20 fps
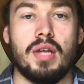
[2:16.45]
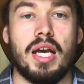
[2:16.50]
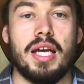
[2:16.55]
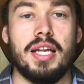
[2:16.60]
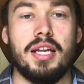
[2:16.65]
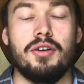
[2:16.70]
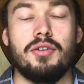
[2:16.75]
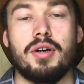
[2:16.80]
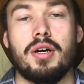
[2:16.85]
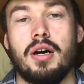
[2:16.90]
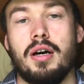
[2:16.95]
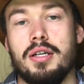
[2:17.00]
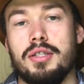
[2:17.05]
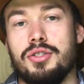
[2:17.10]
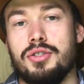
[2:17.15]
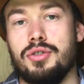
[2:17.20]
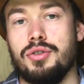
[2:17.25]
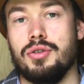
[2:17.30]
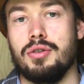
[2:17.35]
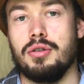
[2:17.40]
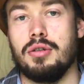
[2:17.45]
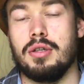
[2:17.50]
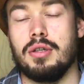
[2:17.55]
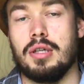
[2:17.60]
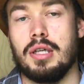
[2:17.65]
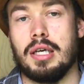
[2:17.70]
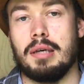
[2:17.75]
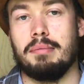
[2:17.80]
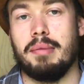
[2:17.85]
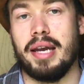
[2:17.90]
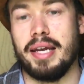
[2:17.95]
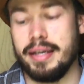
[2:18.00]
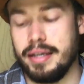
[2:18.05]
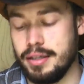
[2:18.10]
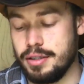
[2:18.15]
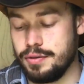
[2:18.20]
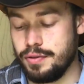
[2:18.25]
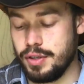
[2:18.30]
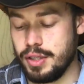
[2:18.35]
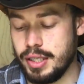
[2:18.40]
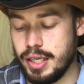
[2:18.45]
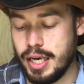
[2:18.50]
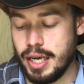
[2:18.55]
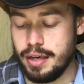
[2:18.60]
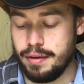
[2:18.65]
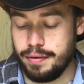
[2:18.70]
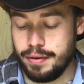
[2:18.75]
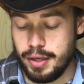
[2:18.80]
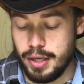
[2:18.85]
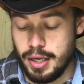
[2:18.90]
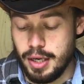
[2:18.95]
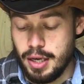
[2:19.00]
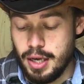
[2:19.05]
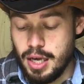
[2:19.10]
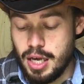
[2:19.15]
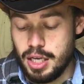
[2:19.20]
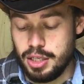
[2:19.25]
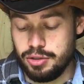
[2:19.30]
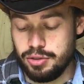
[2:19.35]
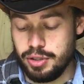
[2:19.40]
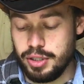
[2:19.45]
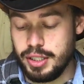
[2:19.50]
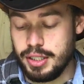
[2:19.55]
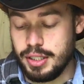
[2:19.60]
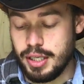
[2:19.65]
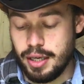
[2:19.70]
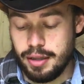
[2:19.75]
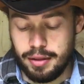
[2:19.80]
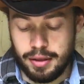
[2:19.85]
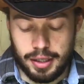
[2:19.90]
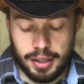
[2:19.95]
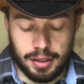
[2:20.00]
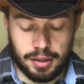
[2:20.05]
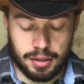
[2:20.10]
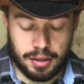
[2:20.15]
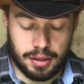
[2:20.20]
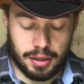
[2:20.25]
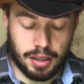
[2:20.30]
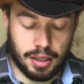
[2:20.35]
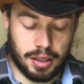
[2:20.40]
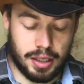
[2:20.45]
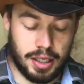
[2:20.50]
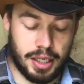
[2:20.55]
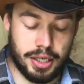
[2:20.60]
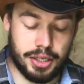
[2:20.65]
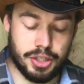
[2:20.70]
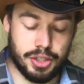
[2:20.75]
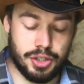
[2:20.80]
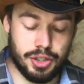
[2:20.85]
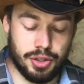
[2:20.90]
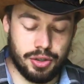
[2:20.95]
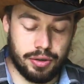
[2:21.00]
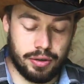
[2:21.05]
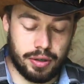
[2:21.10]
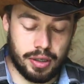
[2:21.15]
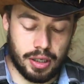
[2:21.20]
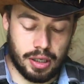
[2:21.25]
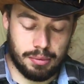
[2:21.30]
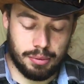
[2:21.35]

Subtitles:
And in regards to like maintenance for the knife, there's really nothing you need to do.